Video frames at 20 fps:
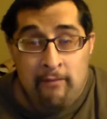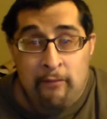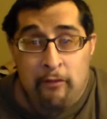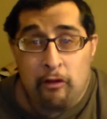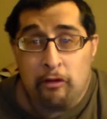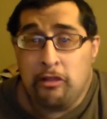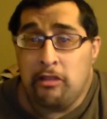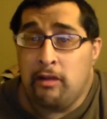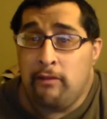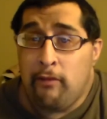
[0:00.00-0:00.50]

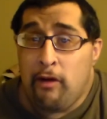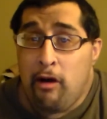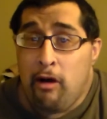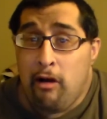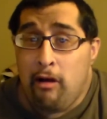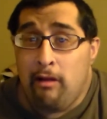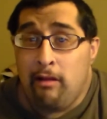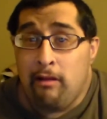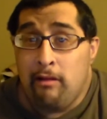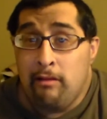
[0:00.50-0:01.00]
First of
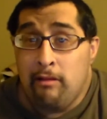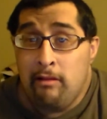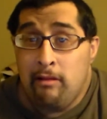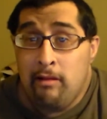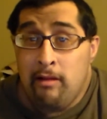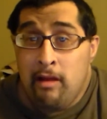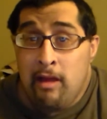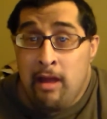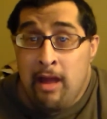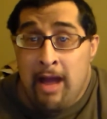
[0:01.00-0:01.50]
all,
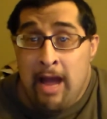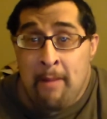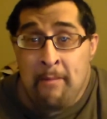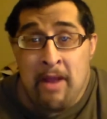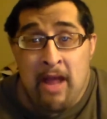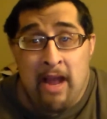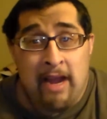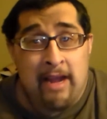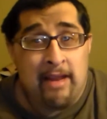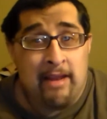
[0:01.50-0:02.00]
I'm
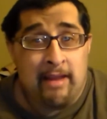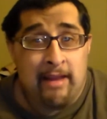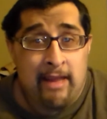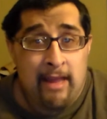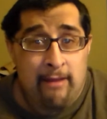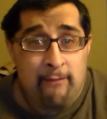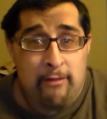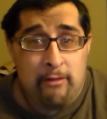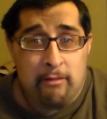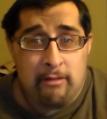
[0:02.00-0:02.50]
not gonna
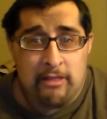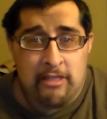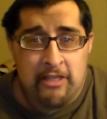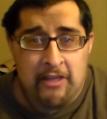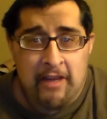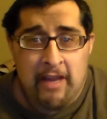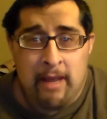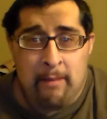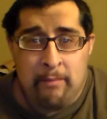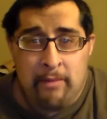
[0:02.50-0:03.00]
give you a
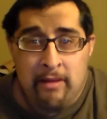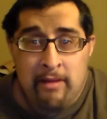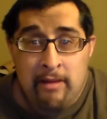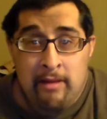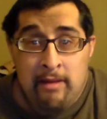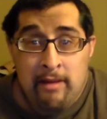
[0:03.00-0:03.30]
tip